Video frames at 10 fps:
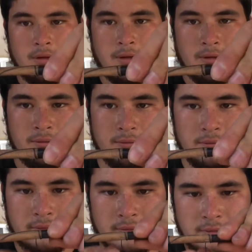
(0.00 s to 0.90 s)
here,
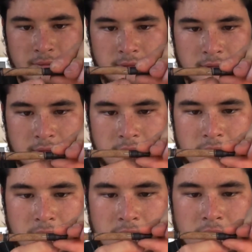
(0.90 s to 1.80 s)

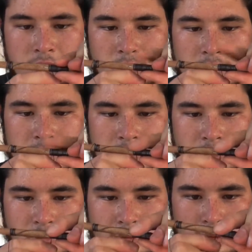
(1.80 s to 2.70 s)
and then you want
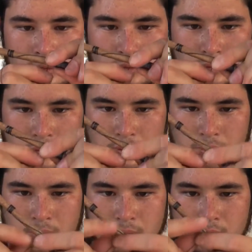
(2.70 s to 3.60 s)
to
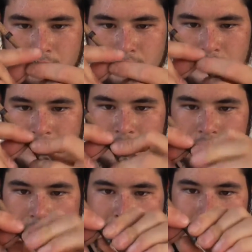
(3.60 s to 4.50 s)
bring your
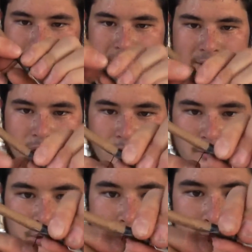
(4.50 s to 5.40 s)
wrap back
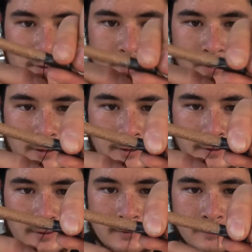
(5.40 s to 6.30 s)
over it like
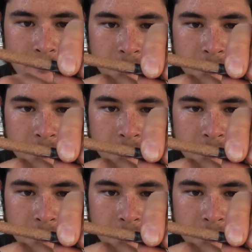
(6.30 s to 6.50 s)
this.